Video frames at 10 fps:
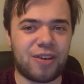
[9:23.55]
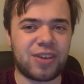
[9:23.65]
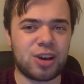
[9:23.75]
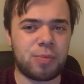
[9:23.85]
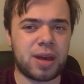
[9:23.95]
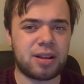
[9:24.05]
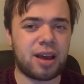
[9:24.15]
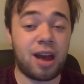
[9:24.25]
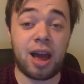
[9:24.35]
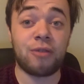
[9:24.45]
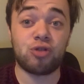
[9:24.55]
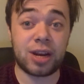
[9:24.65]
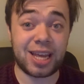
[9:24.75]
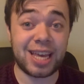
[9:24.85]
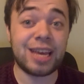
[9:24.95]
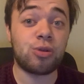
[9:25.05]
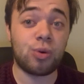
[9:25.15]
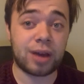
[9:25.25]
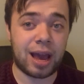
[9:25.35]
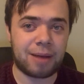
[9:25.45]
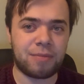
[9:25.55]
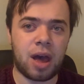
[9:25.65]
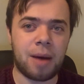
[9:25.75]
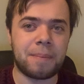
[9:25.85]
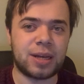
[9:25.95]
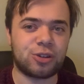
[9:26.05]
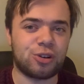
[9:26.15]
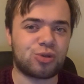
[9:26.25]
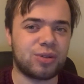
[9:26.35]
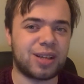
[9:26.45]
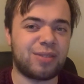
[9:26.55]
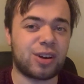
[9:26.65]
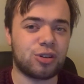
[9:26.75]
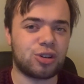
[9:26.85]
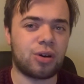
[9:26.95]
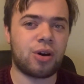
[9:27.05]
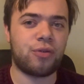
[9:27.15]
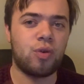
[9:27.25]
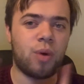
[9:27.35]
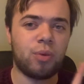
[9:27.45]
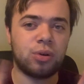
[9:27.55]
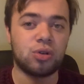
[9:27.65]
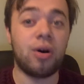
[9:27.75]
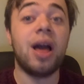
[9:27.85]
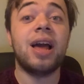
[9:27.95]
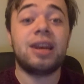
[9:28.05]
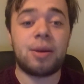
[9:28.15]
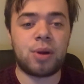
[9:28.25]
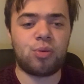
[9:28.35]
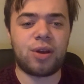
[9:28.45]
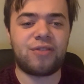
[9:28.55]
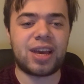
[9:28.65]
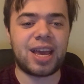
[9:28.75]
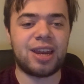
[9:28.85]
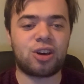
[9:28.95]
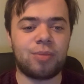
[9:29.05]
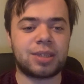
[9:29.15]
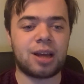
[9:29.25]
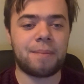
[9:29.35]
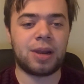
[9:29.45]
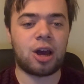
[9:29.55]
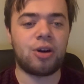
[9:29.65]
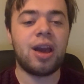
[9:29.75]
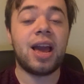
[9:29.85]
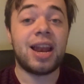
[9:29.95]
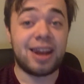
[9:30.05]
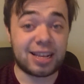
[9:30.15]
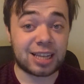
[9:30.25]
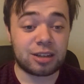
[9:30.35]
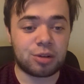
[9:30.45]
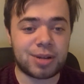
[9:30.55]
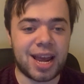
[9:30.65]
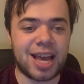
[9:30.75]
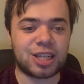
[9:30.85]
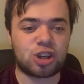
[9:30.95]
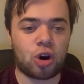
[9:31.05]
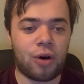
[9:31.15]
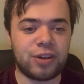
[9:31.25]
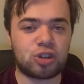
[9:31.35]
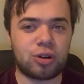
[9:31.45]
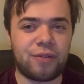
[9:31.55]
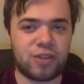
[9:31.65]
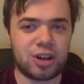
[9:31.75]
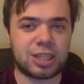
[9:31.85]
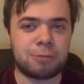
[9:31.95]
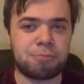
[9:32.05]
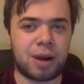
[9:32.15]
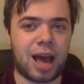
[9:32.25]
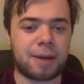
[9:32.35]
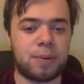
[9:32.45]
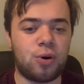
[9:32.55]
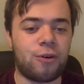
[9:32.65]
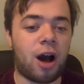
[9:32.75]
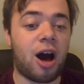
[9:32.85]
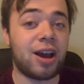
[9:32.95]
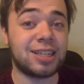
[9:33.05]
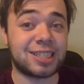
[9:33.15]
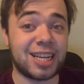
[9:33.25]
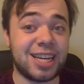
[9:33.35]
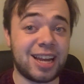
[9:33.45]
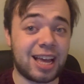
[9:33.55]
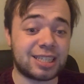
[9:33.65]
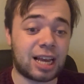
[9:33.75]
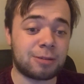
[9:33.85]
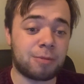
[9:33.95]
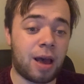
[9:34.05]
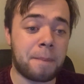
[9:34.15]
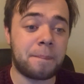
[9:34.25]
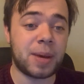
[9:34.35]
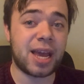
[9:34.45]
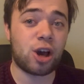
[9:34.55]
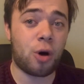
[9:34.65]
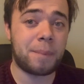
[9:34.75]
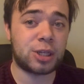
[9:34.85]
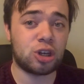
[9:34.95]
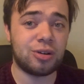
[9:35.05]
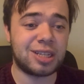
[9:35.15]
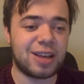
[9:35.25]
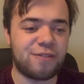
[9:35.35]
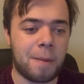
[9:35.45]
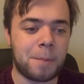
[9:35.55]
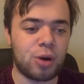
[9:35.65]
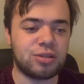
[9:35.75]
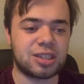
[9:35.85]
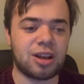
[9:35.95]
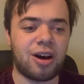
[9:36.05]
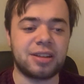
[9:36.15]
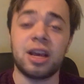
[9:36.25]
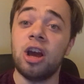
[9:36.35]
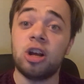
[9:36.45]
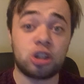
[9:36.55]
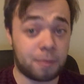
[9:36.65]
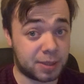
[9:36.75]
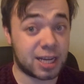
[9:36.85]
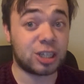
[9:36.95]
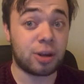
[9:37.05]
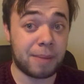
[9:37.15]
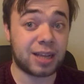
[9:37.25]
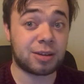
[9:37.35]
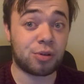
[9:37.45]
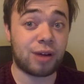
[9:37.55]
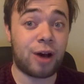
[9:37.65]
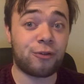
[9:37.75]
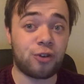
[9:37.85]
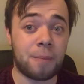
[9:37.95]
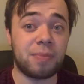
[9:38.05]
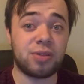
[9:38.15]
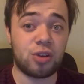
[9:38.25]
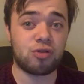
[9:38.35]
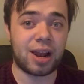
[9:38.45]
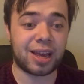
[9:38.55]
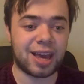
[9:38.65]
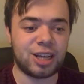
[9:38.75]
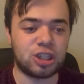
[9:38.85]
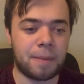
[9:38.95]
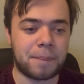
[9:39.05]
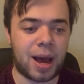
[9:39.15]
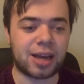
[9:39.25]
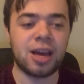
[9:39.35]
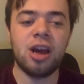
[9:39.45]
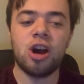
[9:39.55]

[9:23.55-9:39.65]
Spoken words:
I think it'll be a really equal game based on the squad side we got. So I'll go for one more draw. Let me know what you think in the comments down below. Next game to predict is Coventry versus Blackpool. I see this as a big opportunity for both sides to potentially make some ground from the relegation pack.